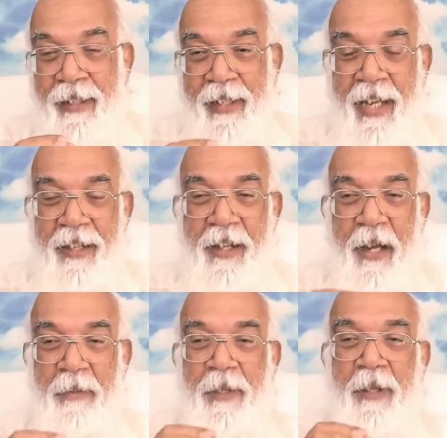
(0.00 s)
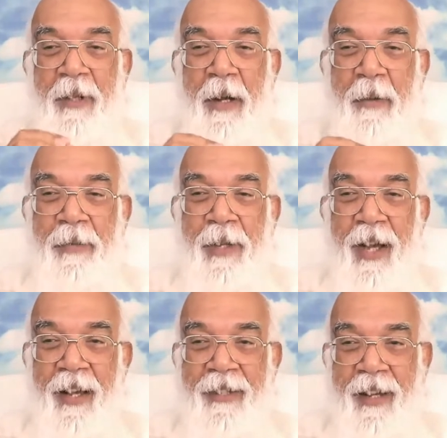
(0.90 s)
And then comes the
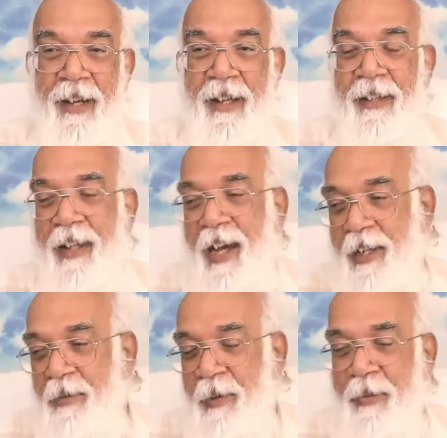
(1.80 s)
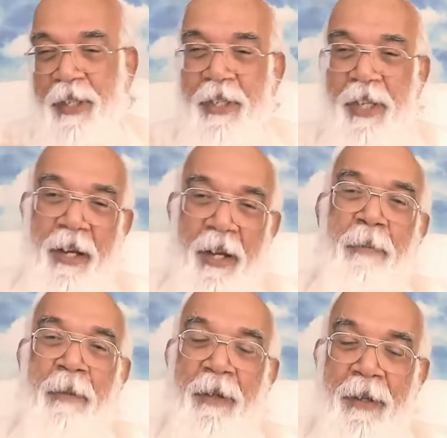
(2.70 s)
abhyasa that we will take
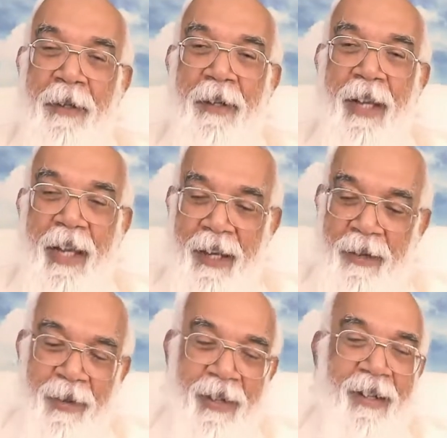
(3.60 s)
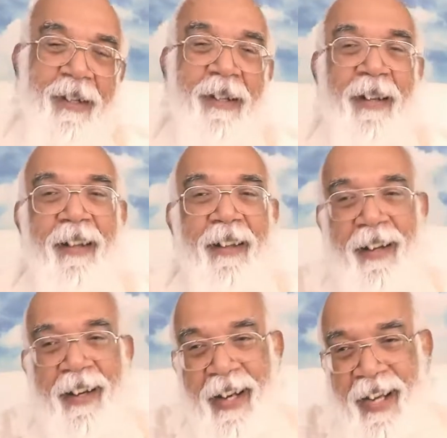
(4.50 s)
up in our
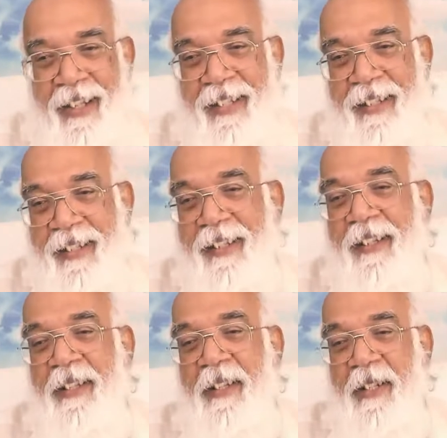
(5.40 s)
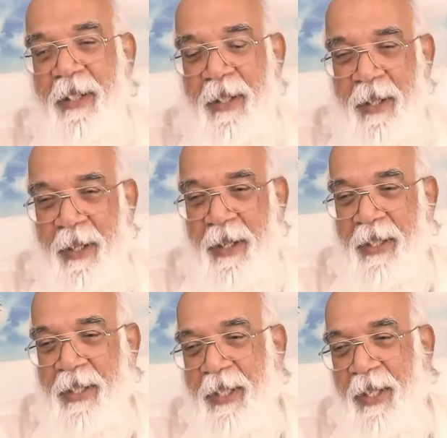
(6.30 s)
next
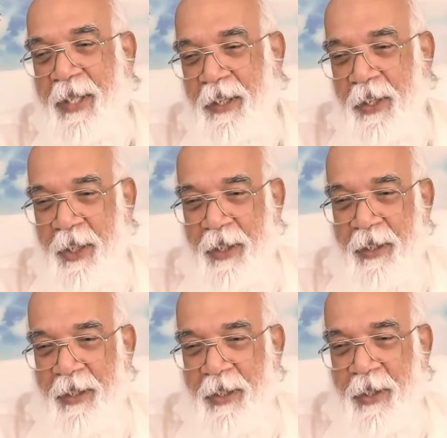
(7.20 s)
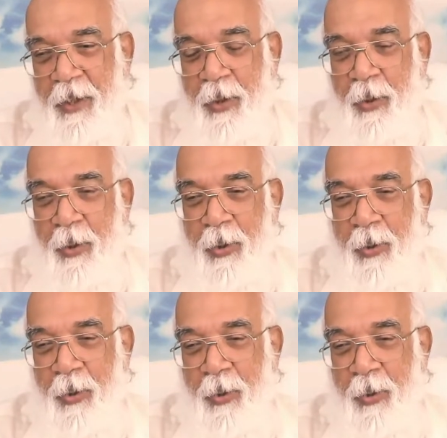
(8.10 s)
uh, session.
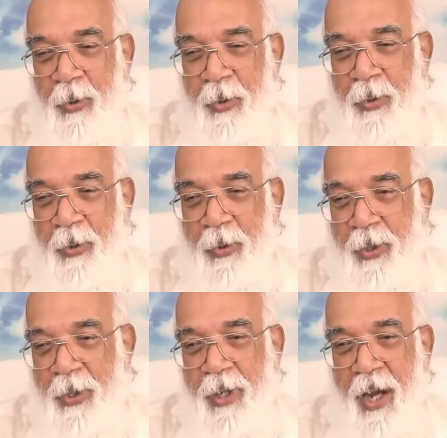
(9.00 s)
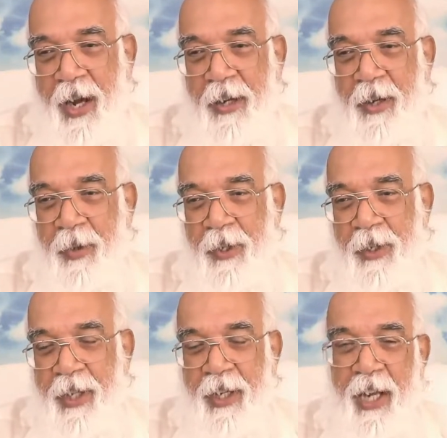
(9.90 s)
So start our
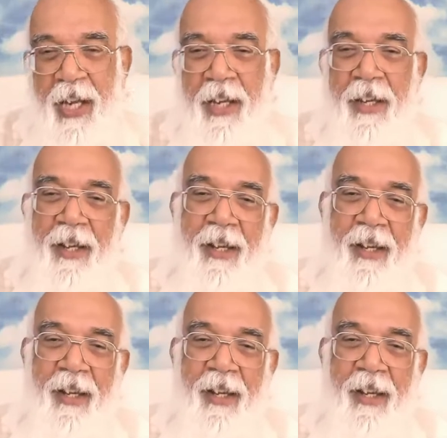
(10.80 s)
journey.